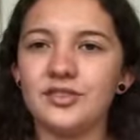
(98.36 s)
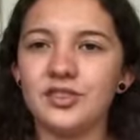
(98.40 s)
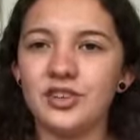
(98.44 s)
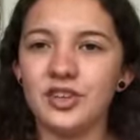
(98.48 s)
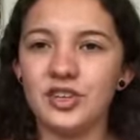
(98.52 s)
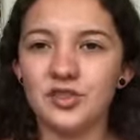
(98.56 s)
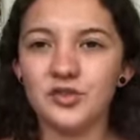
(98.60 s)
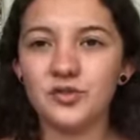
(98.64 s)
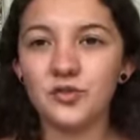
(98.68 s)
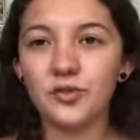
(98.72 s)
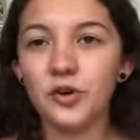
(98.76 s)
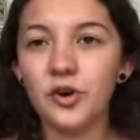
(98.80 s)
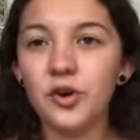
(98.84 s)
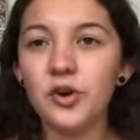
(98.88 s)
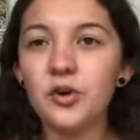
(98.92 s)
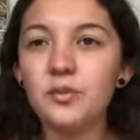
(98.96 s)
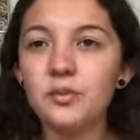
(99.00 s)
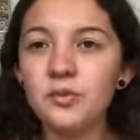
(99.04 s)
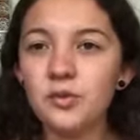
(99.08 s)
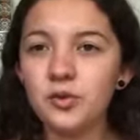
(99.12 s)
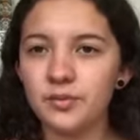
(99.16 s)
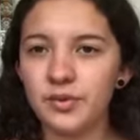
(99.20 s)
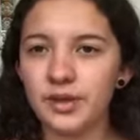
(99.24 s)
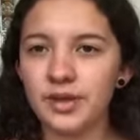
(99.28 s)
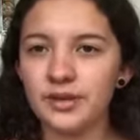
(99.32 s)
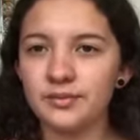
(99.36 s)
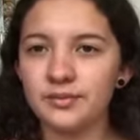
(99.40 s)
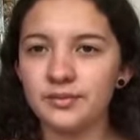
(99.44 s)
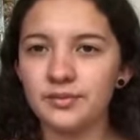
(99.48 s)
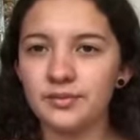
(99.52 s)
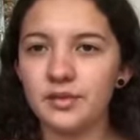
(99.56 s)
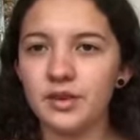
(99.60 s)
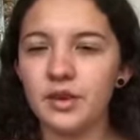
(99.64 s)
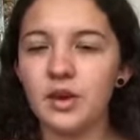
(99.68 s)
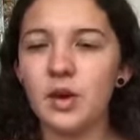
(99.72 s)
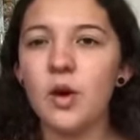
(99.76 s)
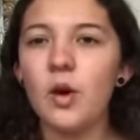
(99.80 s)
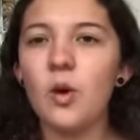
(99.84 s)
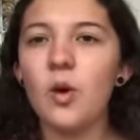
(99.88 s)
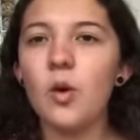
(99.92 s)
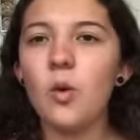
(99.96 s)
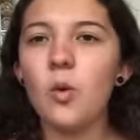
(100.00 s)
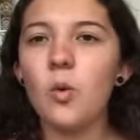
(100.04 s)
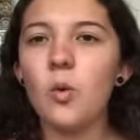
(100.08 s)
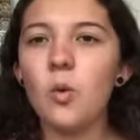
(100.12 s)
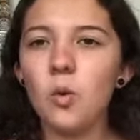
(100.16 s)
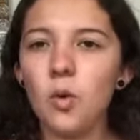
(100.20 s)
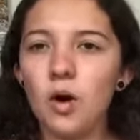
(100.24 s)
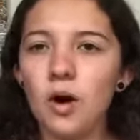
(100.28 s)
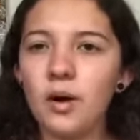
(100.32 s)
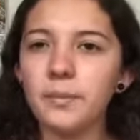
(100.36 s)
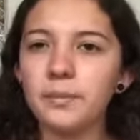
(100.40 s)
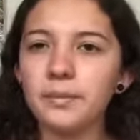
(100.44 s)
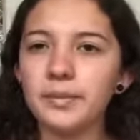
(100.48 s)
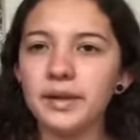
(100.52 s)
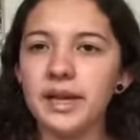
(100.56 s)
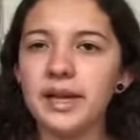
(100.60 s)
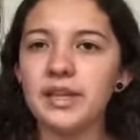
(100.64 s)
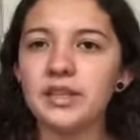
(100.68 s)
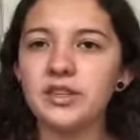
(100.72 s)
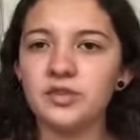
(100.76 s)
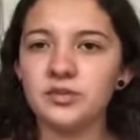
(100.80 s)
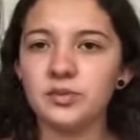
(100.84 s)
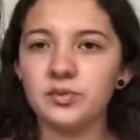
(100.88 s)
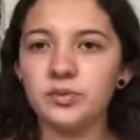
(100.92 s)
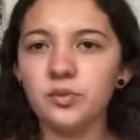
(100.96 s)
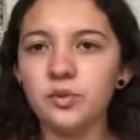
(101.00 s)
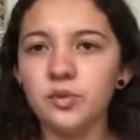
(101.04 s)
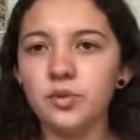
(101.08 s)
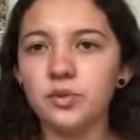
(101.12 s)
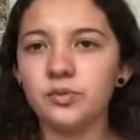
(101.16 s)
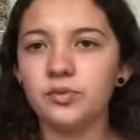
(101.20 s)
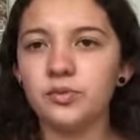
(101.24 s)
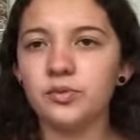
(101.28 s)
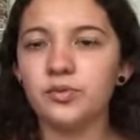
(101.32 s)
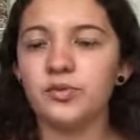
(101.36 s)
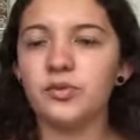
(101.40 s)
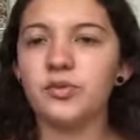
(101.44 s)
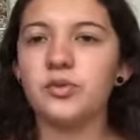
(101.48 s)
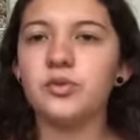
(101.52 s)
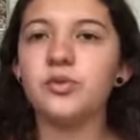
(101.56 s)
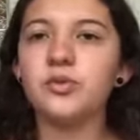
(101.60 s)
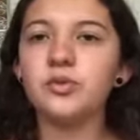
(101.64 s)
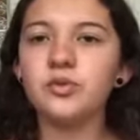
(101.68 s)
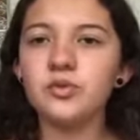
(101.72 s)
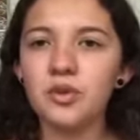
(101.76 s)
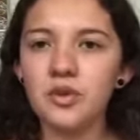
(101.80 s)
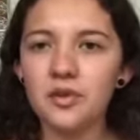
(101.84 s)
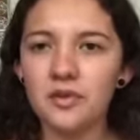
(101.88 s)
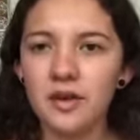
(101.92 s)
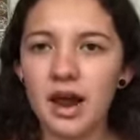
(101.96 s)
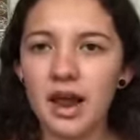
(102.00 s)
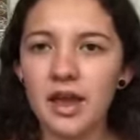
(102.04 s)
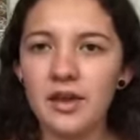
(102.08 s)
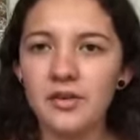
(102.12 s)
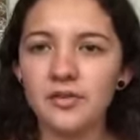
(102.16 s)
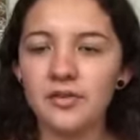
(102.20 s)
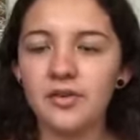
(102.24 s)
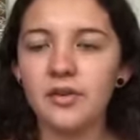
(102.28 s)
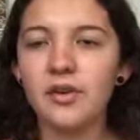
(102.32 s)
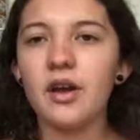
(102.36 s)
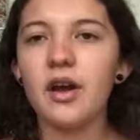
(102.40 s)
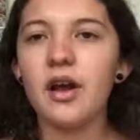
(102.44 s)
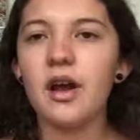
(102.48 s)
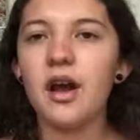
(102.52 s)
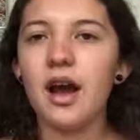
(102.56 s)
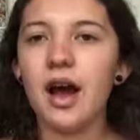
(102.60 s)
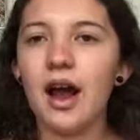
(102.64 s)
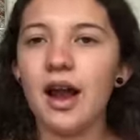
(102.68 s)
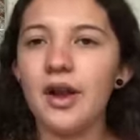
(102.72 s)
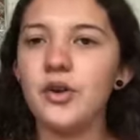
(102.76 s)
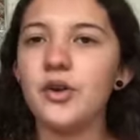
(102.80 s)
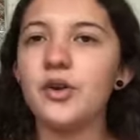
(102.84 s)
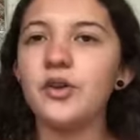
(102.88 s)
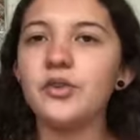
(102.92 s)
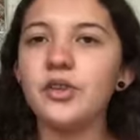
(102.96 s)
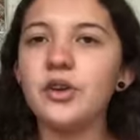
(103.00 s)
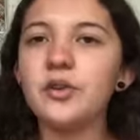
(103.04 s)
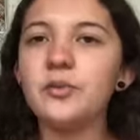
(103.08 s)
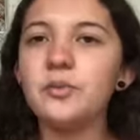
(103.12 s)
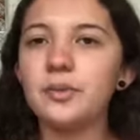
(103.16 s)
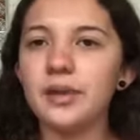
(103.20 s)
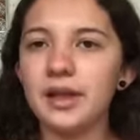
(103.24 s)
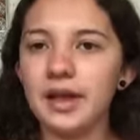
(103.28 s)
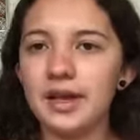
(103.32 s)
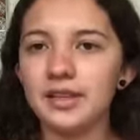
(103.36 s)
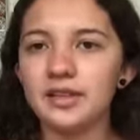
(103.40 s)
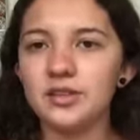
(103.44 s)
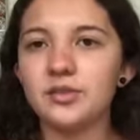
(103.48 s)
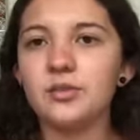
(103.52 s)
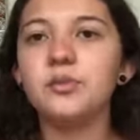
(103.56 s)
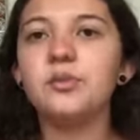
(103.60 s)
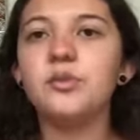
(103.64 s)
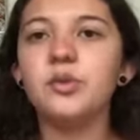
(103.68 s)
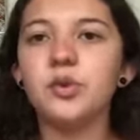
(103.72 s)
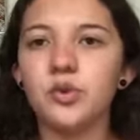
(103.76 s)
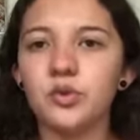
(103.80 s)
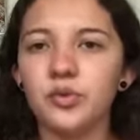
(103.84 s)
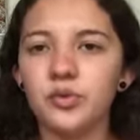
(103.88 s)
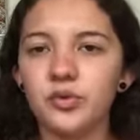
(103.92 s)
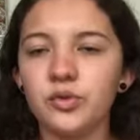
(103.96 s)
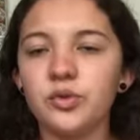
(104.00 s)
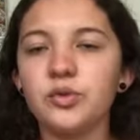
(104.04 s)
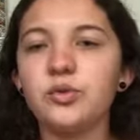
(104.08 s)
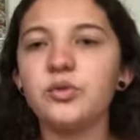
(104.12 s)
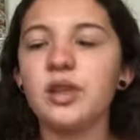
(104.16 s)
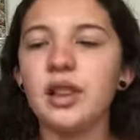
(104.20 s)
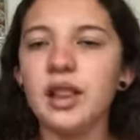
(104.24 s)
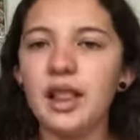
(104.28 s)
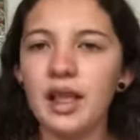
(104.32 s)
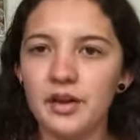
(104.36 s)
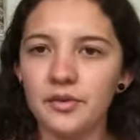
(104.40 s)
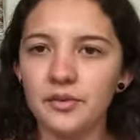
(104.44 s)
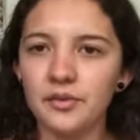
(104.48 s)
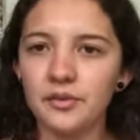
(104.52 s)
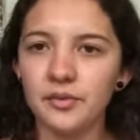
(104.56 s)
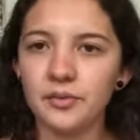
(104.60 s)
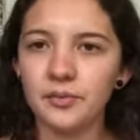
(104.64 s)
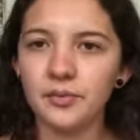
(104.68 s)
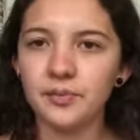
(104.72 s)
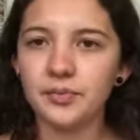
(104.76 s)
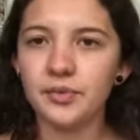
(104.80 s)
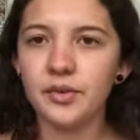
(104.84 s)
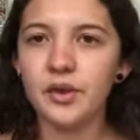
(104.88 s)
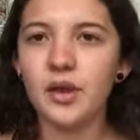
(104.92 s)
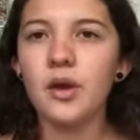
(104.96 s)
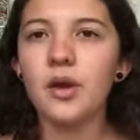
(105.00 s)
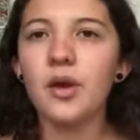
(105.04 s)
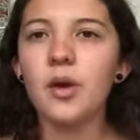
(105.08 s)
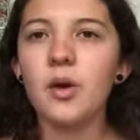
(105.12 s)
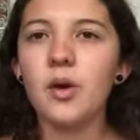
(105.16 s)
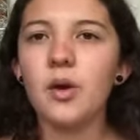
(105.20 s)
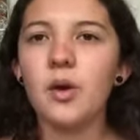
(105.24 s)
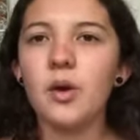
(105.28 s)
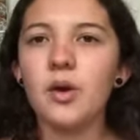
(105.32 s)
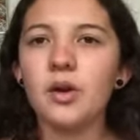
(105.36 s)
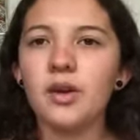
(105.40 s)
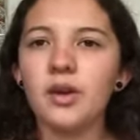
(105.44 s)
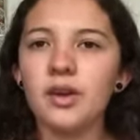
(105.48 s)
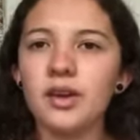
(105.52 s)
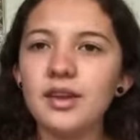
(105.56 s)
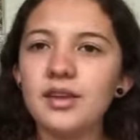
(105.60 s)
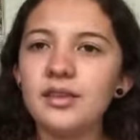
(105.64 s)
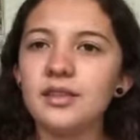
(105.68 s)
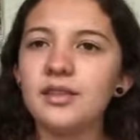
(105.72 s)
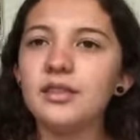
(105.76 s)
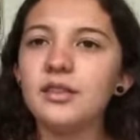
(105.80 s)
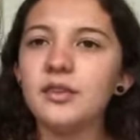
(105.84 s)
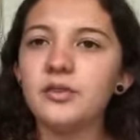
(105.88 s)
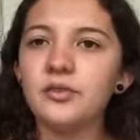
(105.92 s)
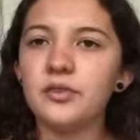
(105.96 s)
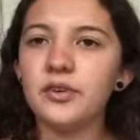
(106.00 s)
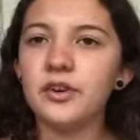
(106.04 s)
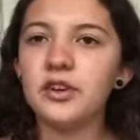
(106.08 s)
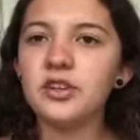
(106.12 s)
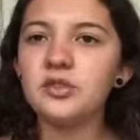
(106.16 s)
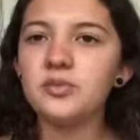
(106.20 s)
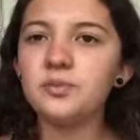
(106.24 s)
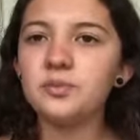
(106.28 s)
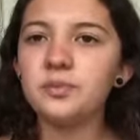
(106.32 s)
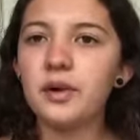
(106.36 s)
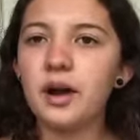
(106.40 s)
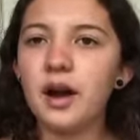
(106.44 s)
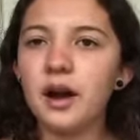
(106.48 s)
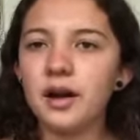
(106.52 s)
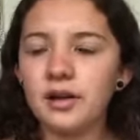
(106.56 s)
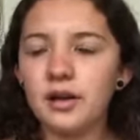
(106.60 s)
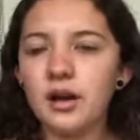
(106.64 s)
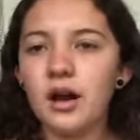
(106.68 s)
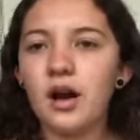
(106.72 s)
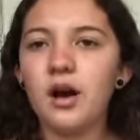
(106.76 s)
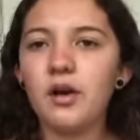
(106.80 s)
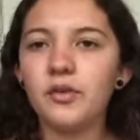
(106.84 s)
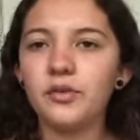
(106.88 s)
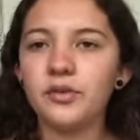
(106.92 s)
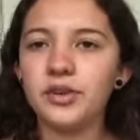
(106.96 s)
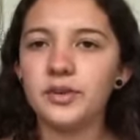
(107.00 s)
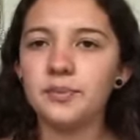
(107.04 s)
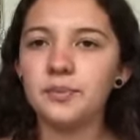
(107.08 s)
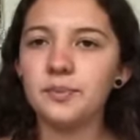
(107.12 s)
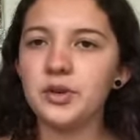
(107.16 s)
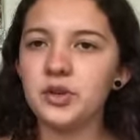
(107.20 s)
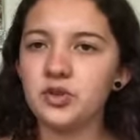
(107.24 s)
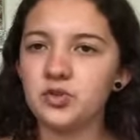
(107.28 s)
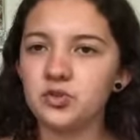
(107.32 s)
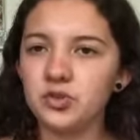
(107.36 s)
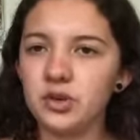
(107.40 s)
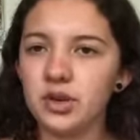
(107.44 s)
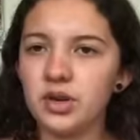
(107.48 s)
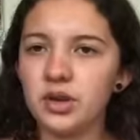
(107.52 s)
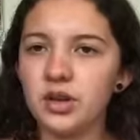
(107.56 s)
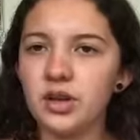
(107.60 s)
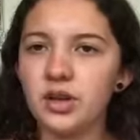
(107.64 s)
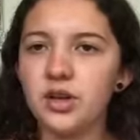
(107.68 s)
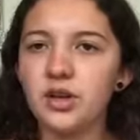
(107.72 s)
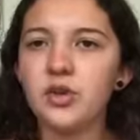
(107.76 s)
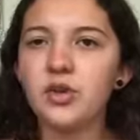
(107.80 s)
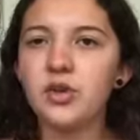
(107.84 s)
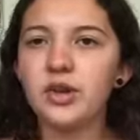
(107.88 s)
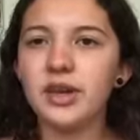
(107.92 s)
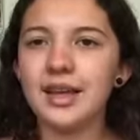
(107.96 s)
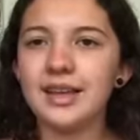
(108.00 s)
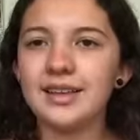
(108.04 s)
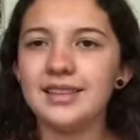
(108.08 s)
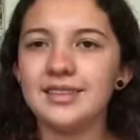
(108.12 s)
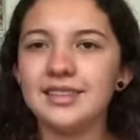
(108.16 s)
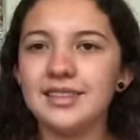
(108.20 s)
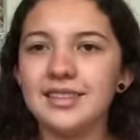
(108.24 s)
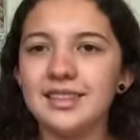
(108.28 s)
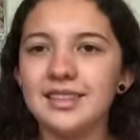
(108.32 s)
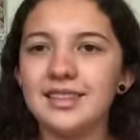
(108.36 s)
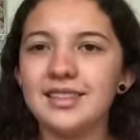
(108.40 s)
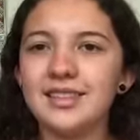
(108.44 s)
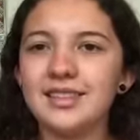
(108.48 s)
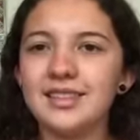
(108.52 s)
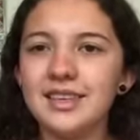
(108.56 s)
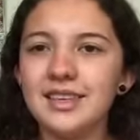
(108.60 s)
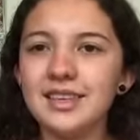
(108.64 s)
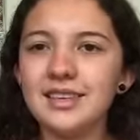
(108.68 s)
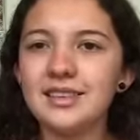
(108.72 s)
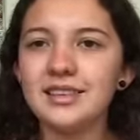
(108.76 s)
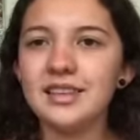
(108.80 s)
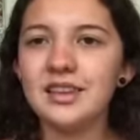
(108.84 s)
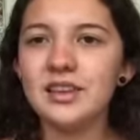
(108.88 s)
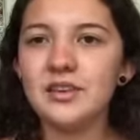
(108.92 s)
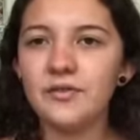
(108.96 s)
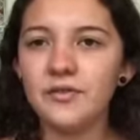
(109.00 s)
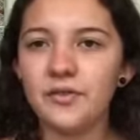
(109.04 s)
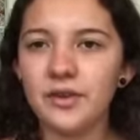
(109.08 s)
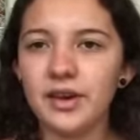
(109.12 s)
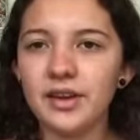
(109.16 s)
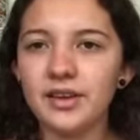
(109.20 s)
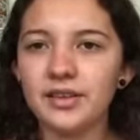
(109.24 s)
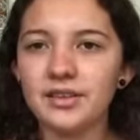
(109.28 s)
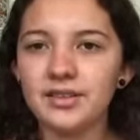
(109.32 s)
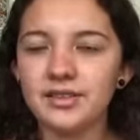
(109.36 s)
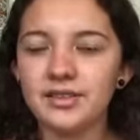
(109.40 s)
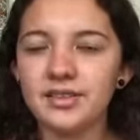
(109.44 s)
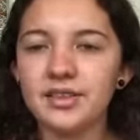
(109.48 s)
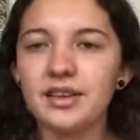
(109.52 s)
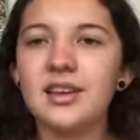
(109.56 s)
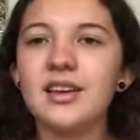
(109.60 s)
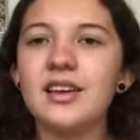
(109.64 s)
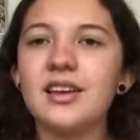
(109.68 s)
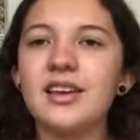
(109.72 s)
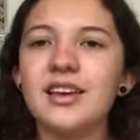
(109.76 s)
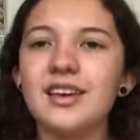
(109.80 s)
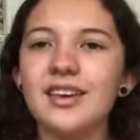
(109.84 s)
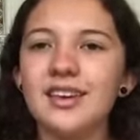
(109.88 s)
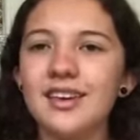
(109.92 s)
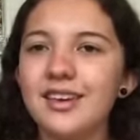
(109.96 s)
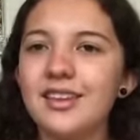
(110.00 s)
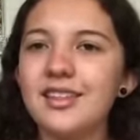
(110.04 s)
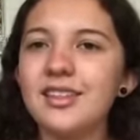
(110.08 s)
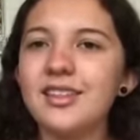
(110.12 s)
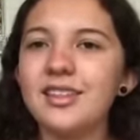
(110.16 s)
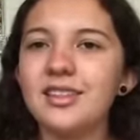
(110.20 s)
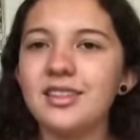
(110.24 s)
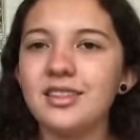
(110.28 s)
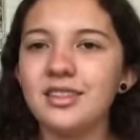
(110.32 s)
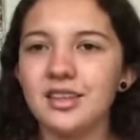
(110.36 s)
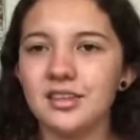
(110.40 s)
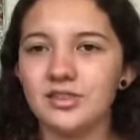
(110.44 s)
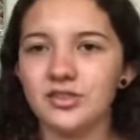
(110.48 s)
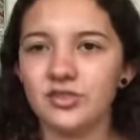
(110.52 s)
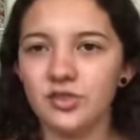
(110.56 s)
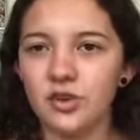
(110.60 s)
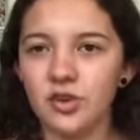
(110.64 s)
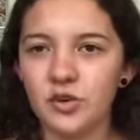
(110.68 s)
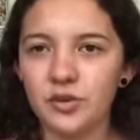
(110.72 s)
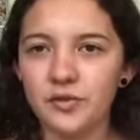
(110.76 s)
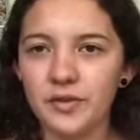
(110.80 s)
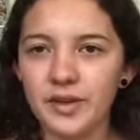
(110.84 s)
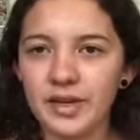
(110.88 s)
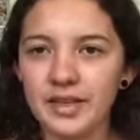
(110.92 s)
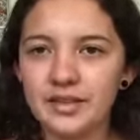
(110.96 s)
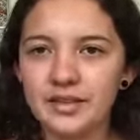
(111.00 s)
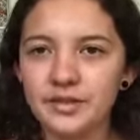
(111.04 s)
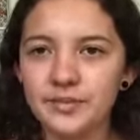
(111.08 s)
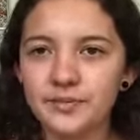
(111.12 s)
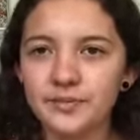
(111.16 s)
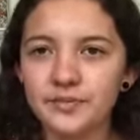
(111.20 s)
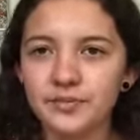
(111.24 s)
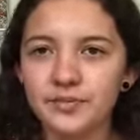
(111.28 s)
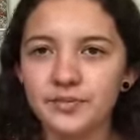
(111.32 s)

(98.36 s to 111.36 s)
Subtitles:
transform moving, one place moves to the right and other place move to the left. In the first part of the picture, you can see these effects in the surface.